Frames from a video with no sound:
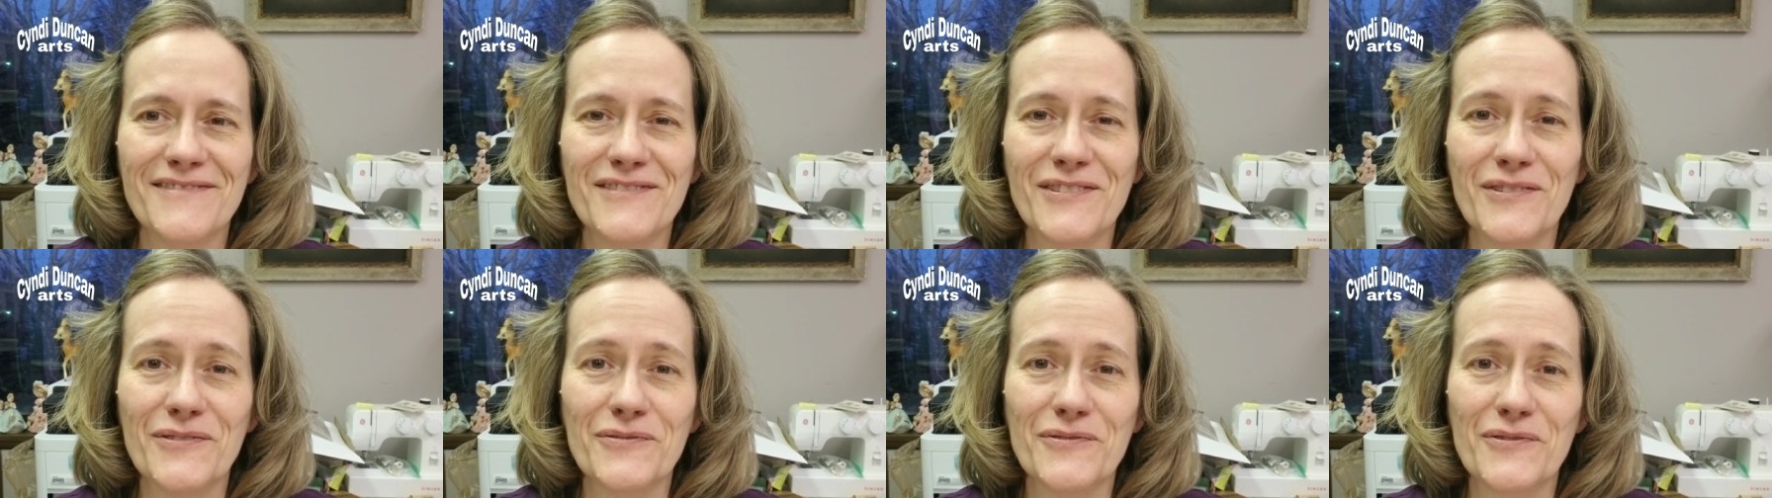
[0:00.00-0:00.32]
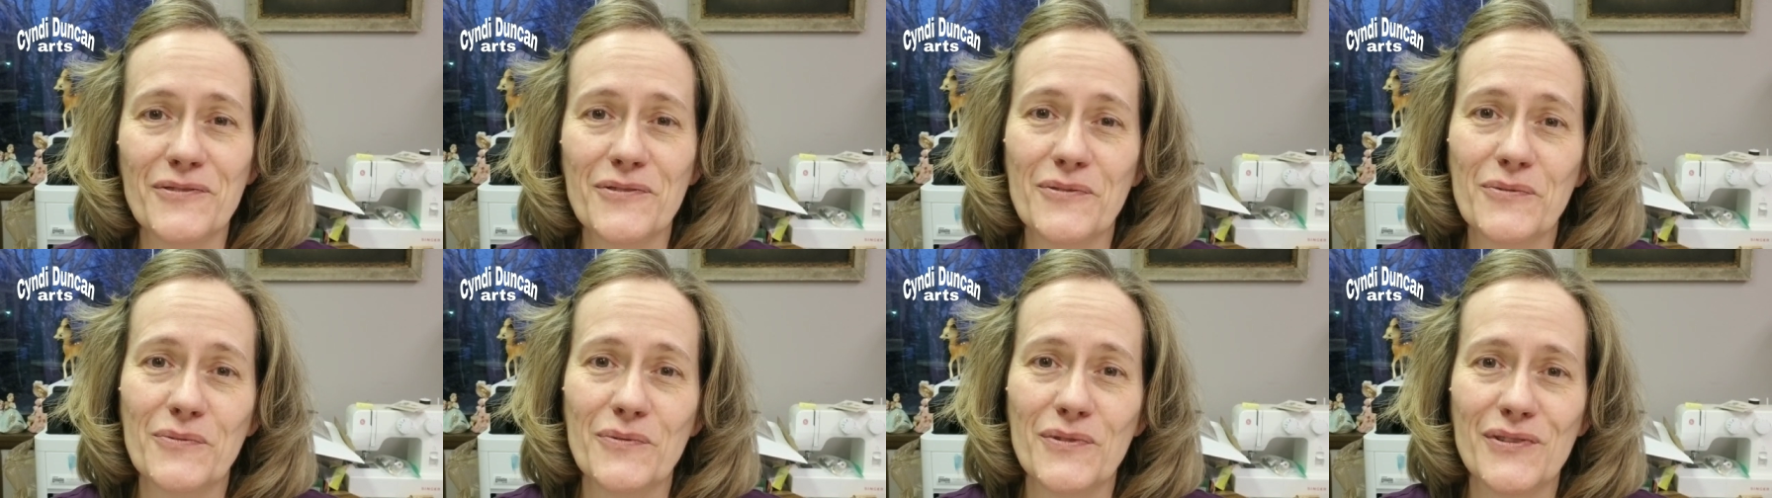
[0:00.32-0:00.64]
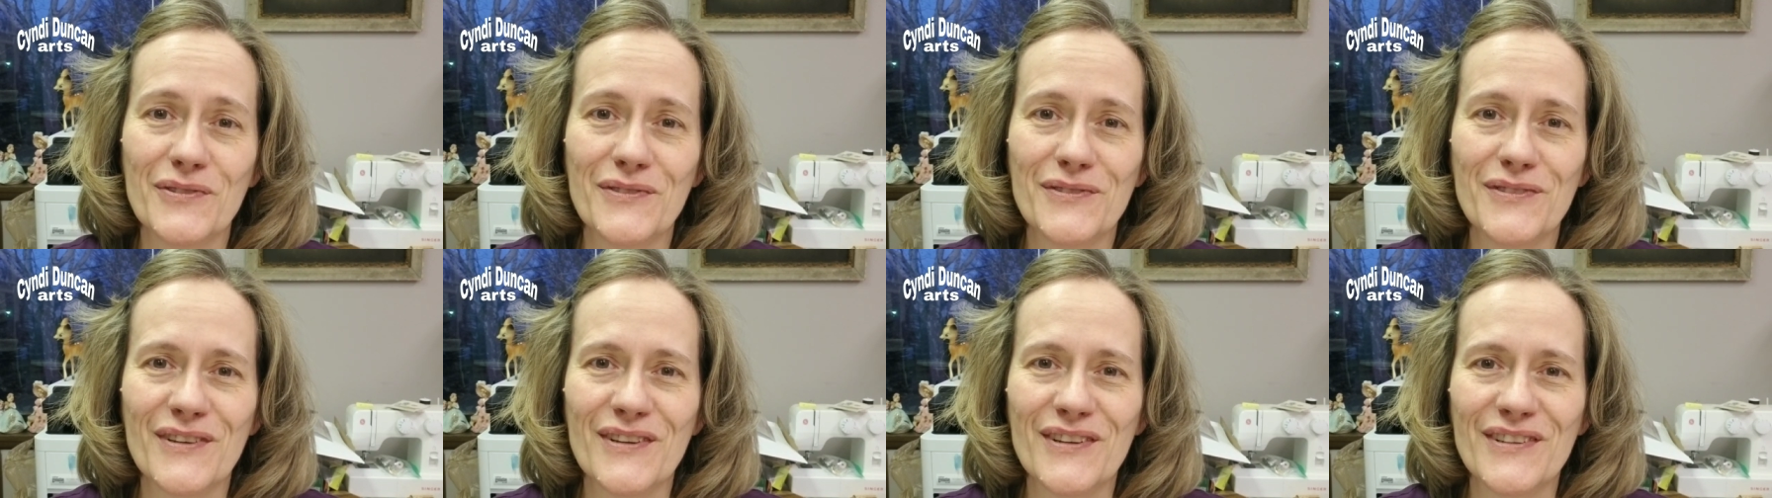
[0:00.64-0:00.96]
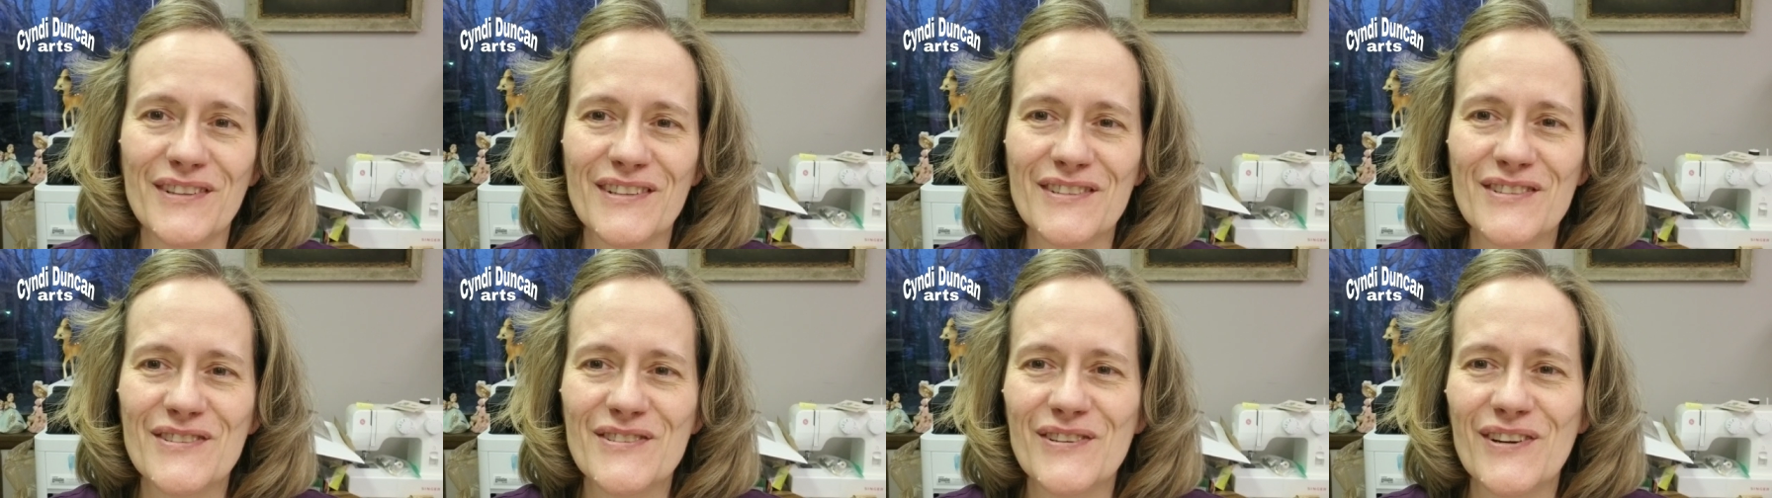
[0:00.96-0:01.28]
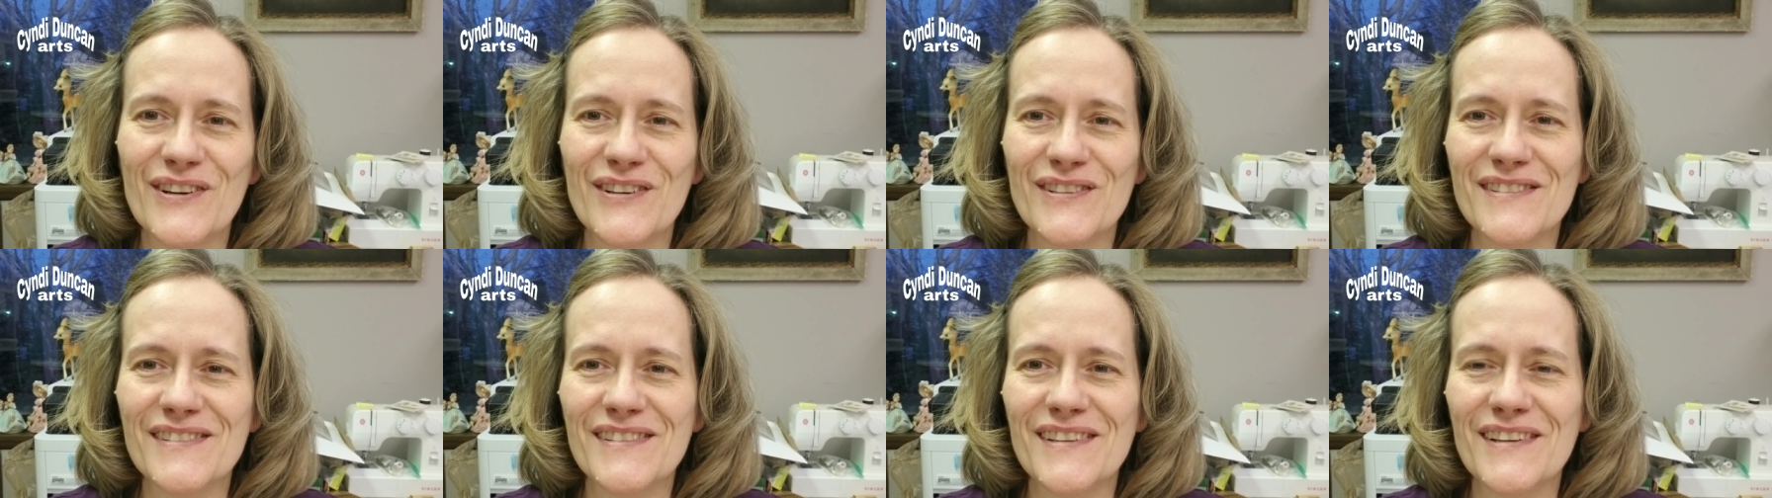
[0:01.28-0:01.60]
don't do the world's longest
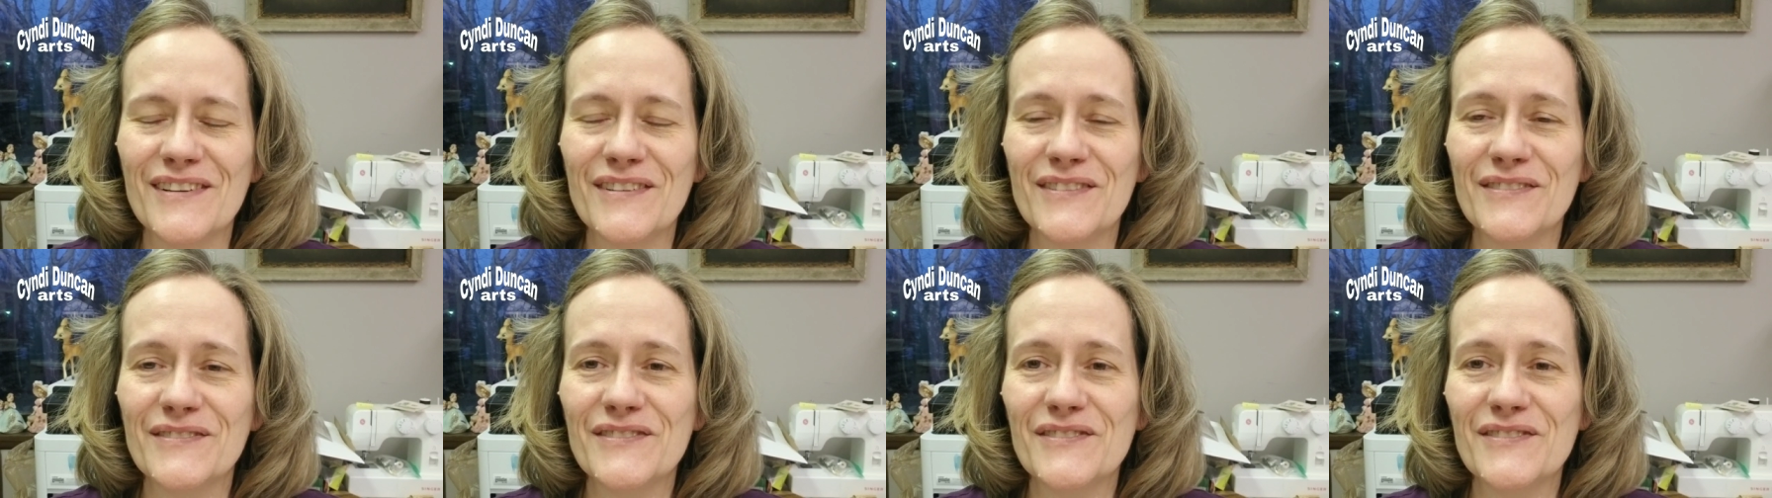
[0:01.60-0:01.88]
yard sale.